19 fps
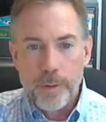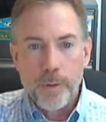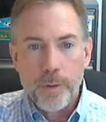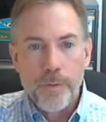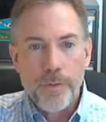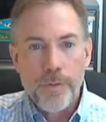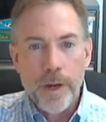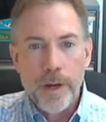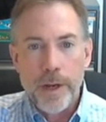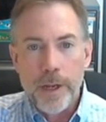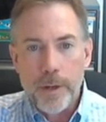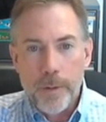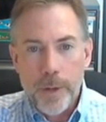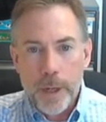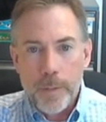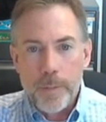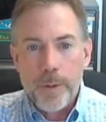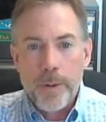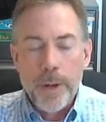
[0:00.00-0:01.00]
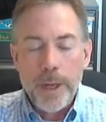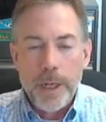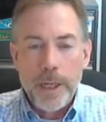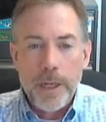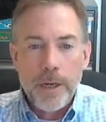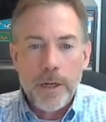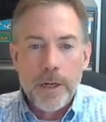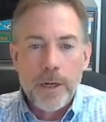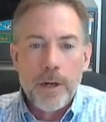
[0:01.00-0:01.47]
Very quick point
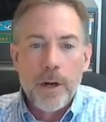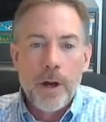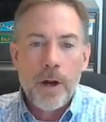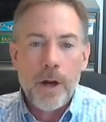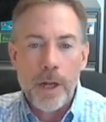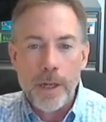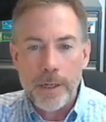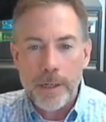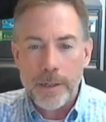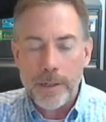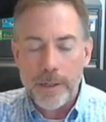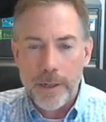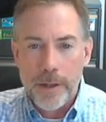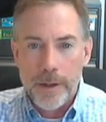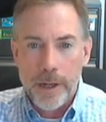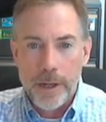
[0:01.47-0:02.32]
here on